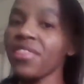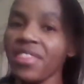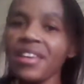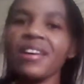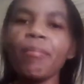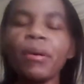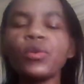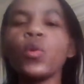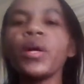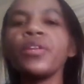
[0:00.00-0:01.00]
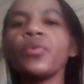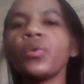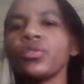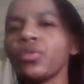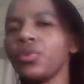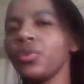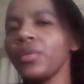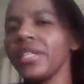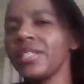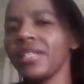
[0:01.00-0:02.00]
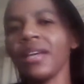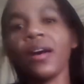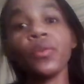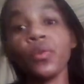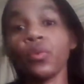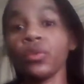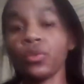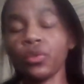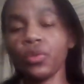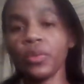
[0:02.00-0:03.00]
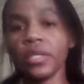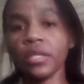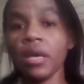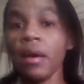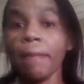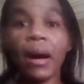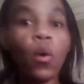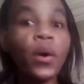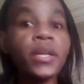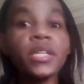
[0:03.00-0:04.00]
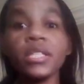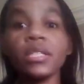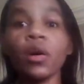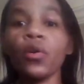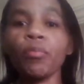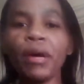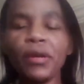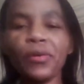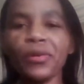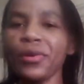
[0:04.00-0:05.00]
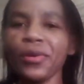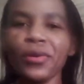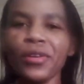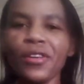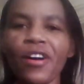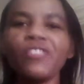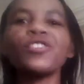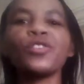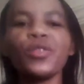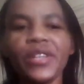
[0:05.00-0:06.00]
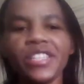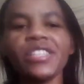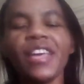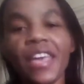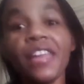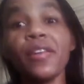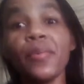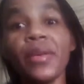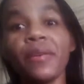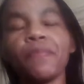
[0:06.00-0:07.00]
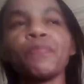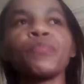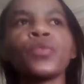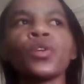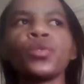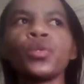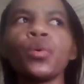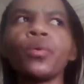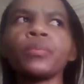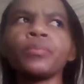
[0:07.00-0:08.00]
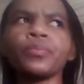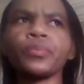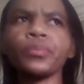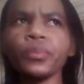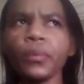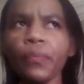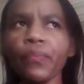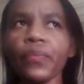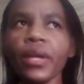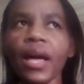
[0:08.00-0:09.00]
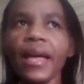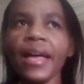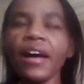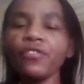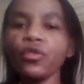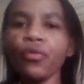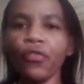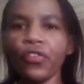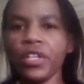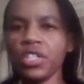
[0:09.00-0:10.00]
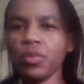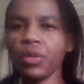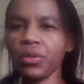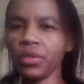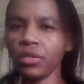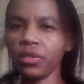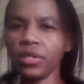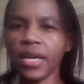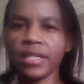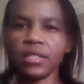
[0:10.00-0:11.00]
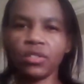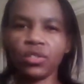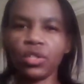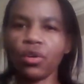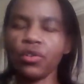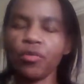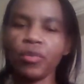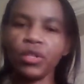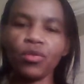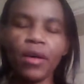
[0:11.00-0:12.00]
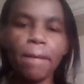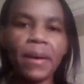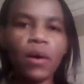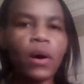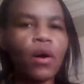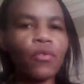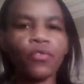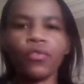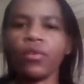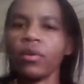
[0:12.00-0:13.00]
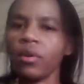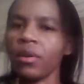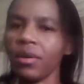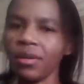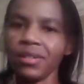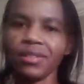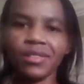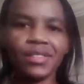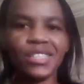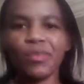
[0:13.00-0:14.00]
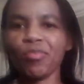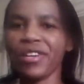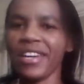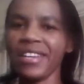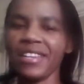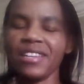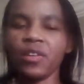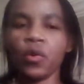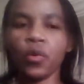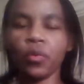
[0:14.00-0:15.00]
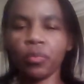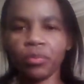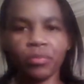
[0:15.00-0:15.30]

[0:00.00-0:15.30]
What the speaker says: think about when you want to do it and how you want to do it. But when it's on my own glory, you have to do it anyway. So I have to finish because God has not called me to the power of shipwrecking or